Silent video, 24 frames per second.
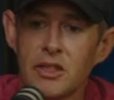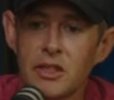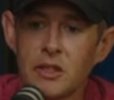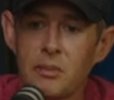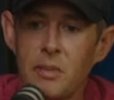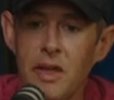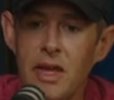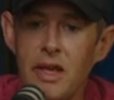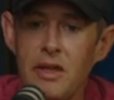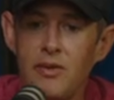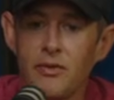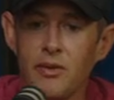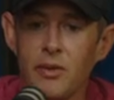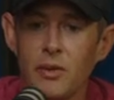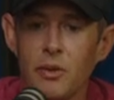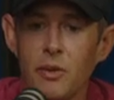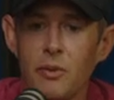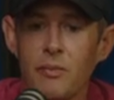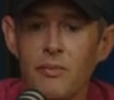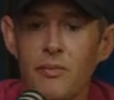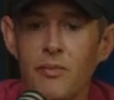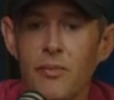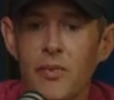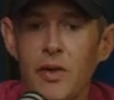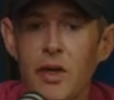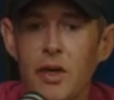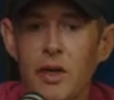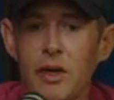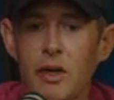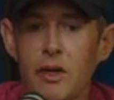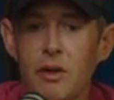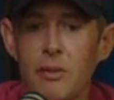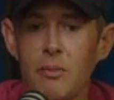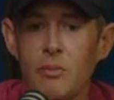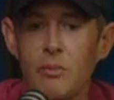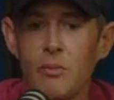this is painful.
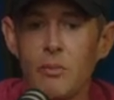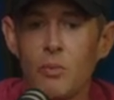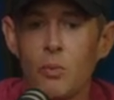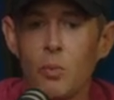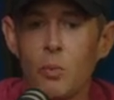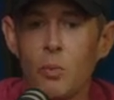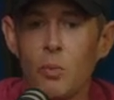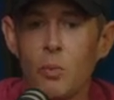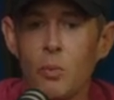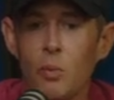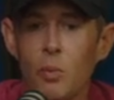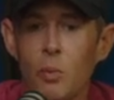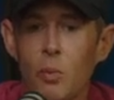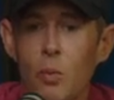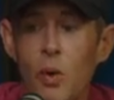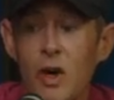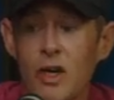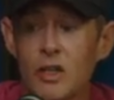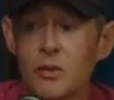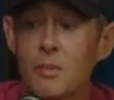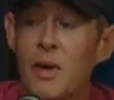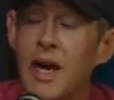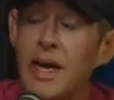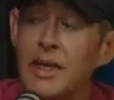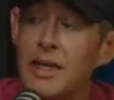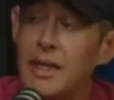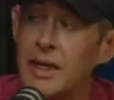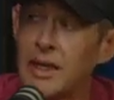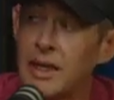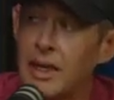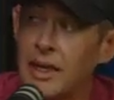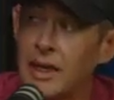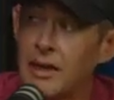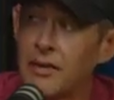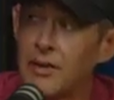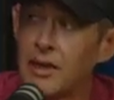Where's my
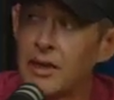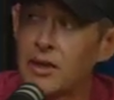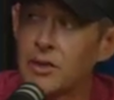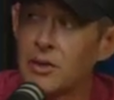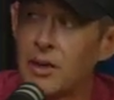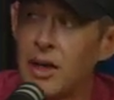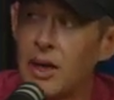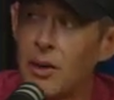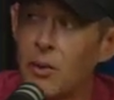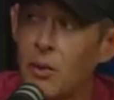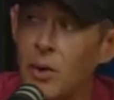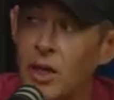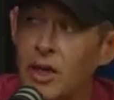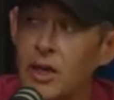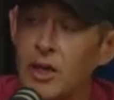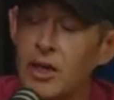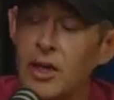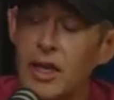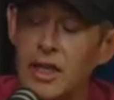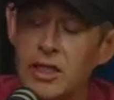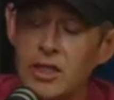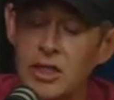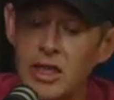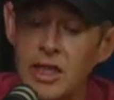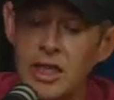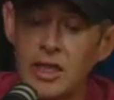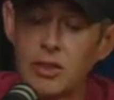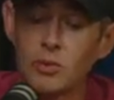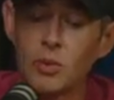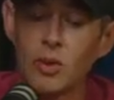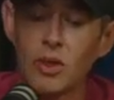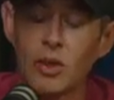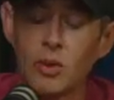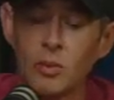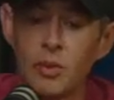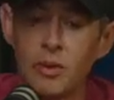DNA in this, right? What could I
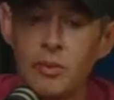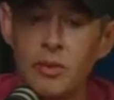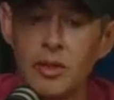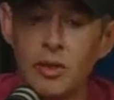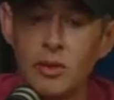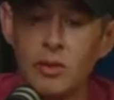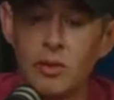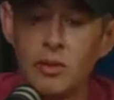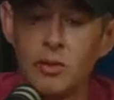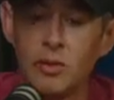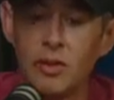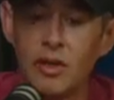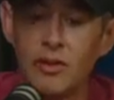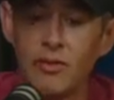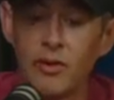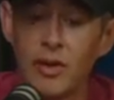change? What could we do